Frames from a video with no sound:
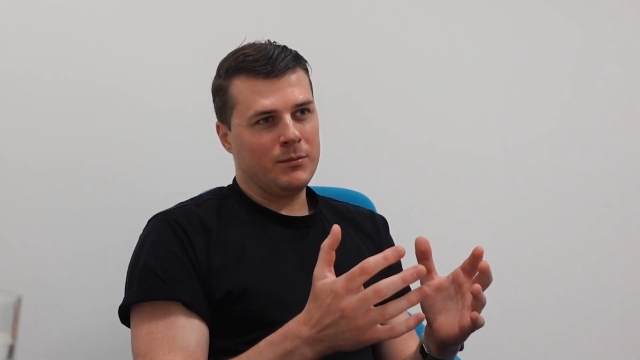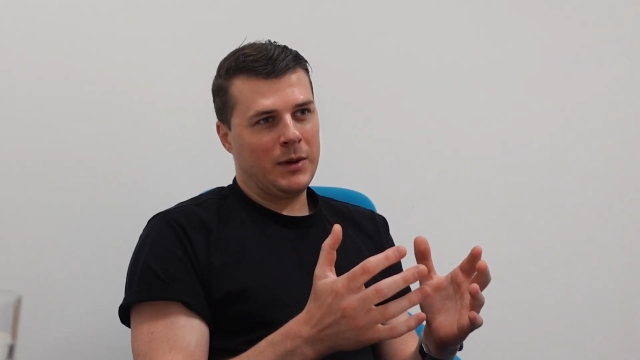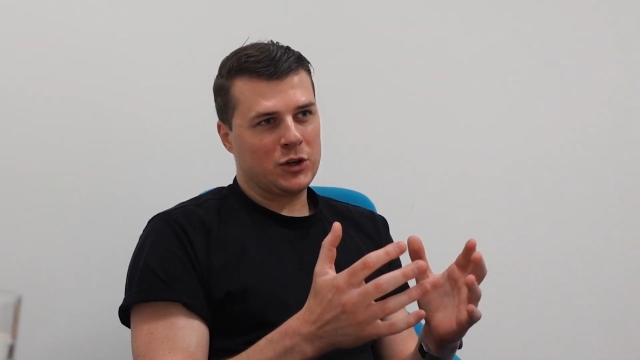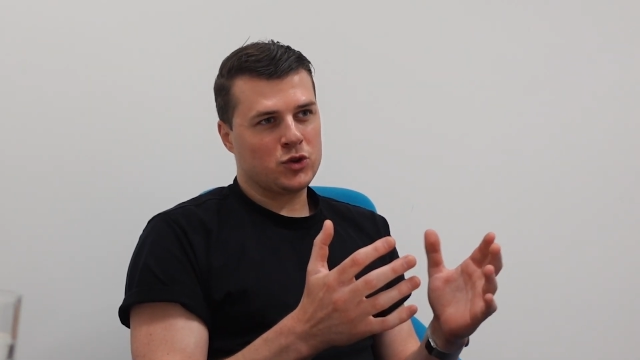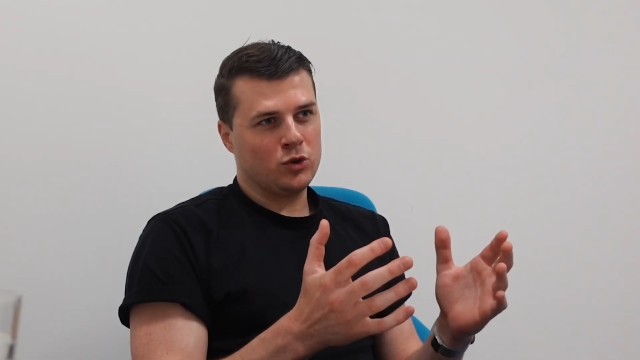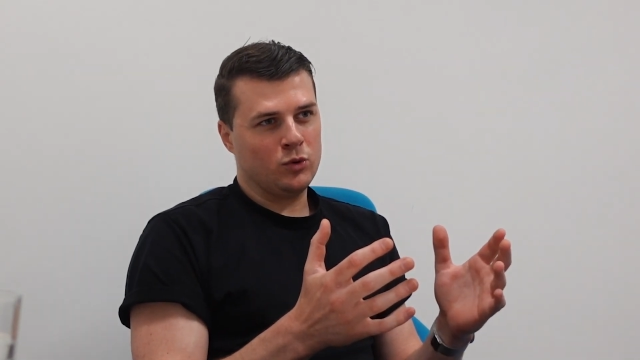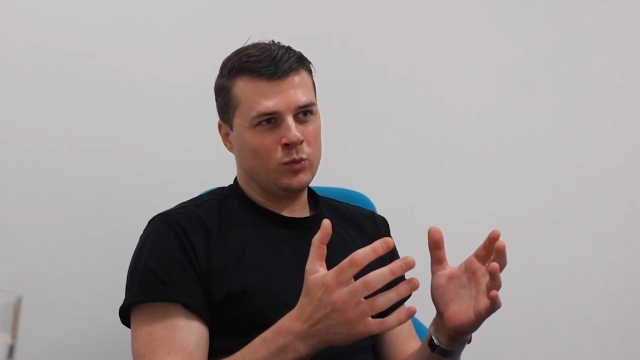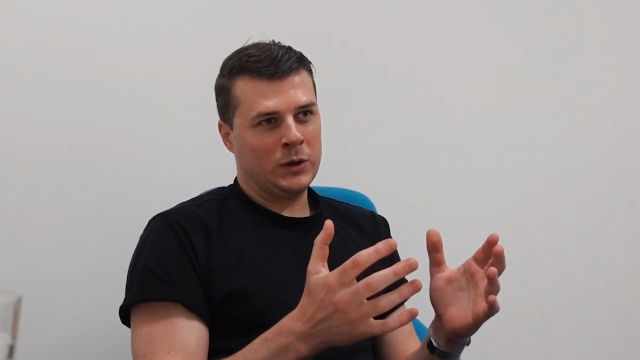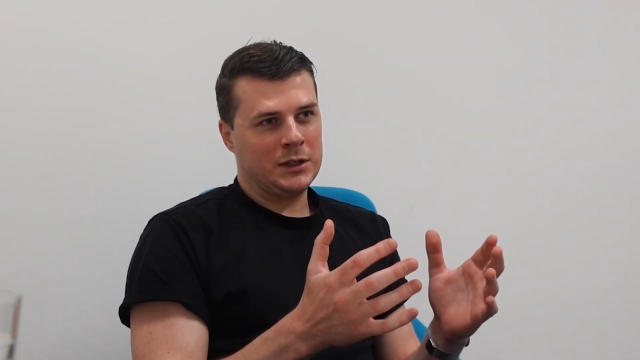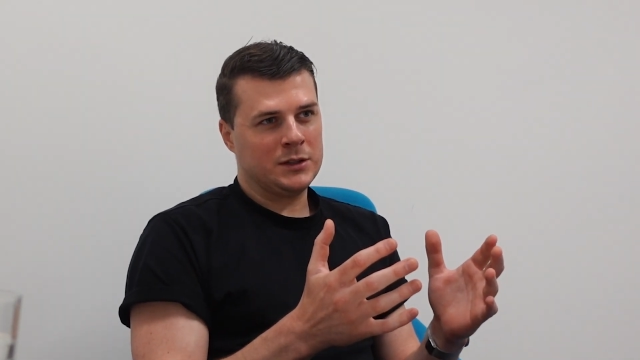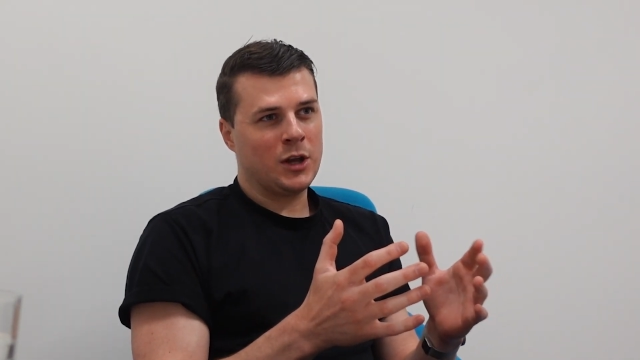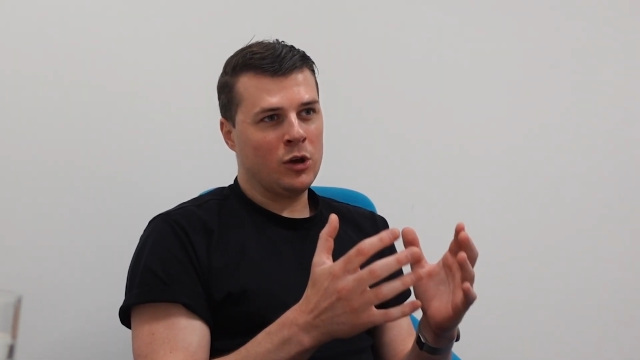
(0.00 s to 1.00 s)
make sure
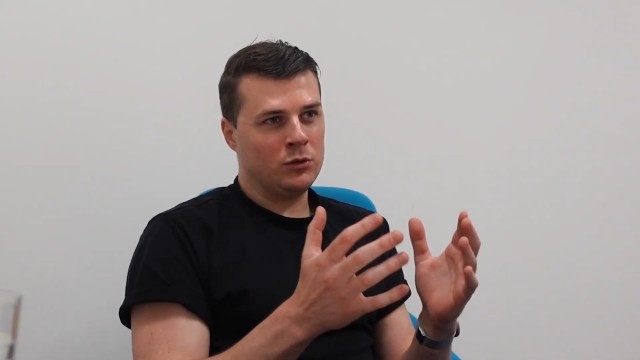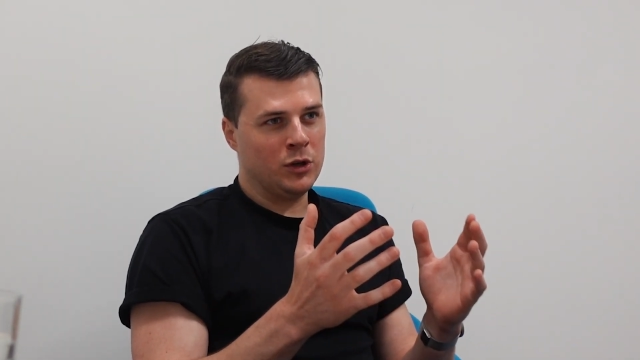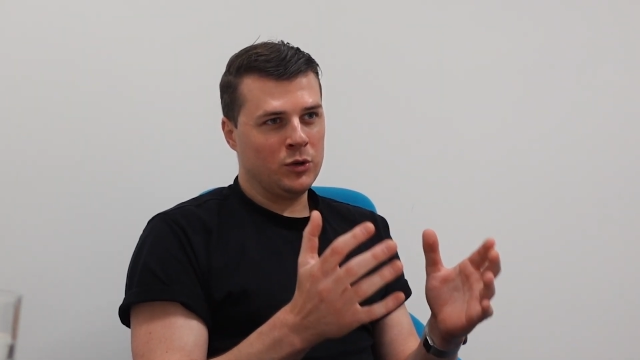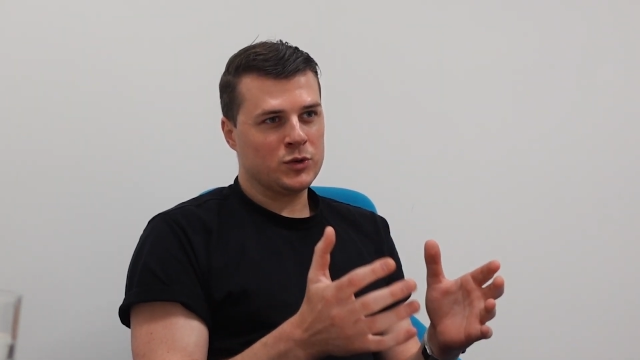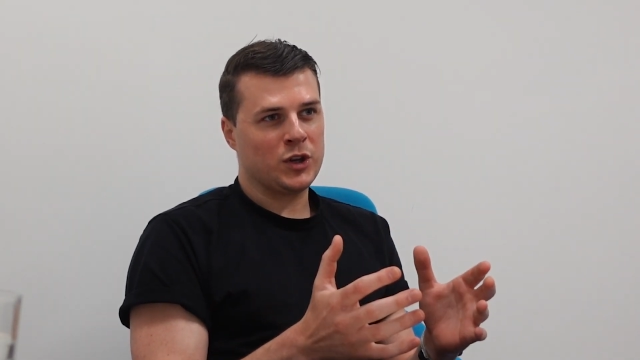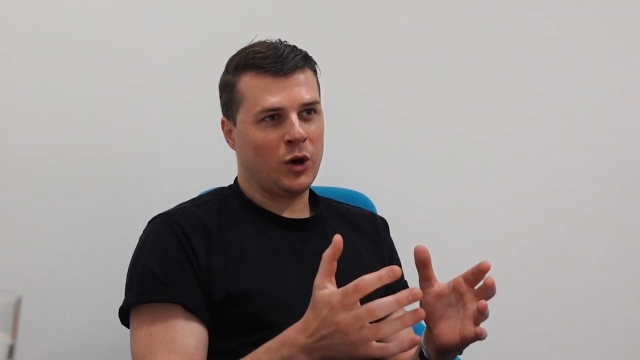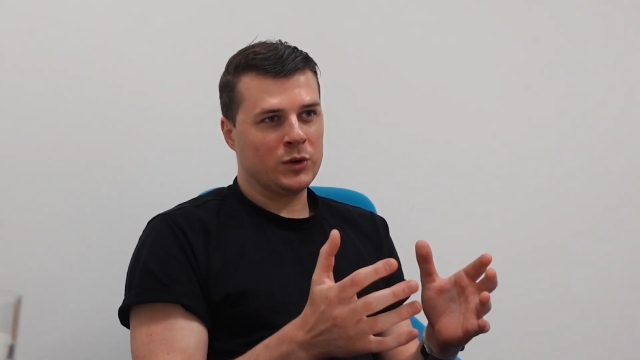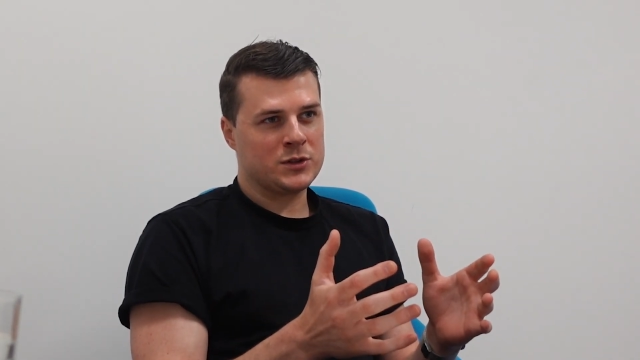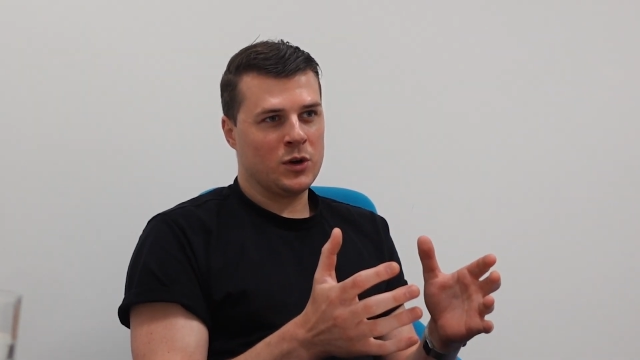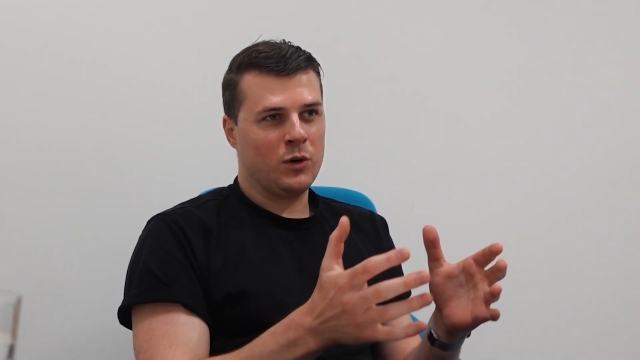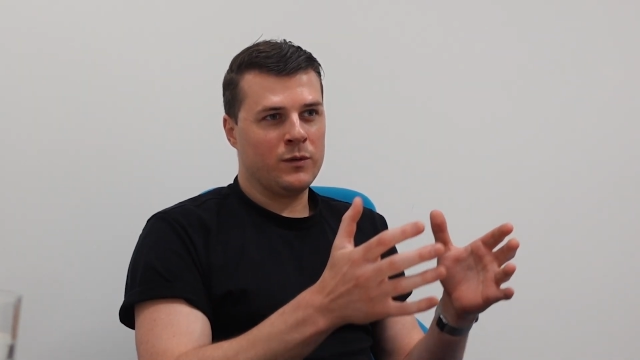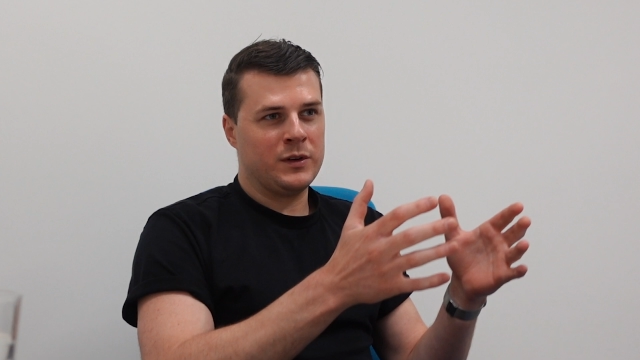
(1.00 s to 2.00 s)
we don't lose sight
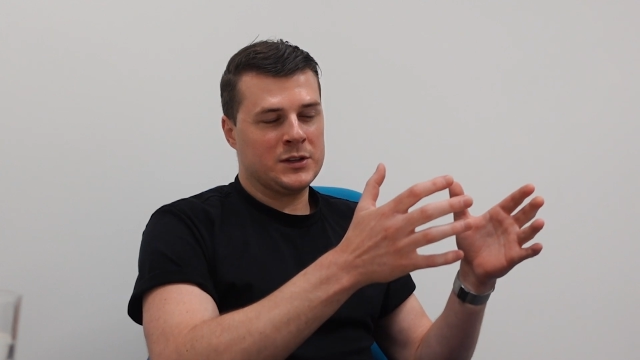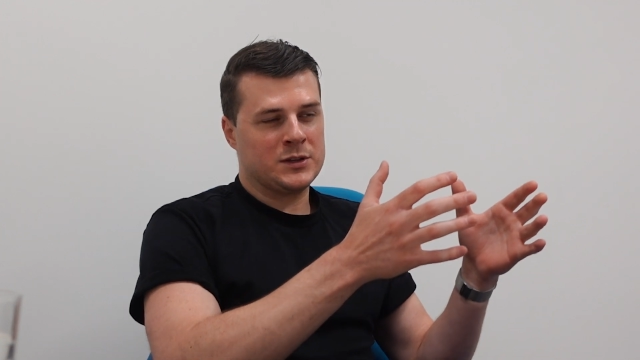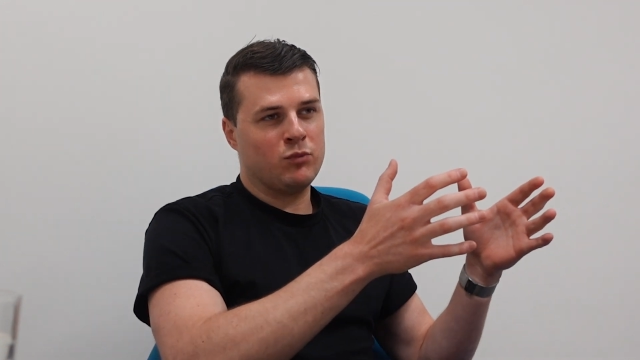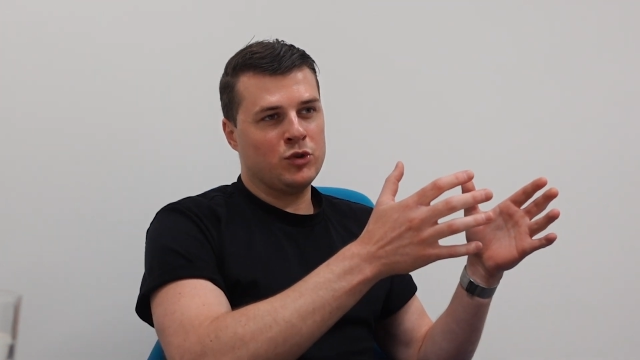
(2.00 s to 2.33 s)
of is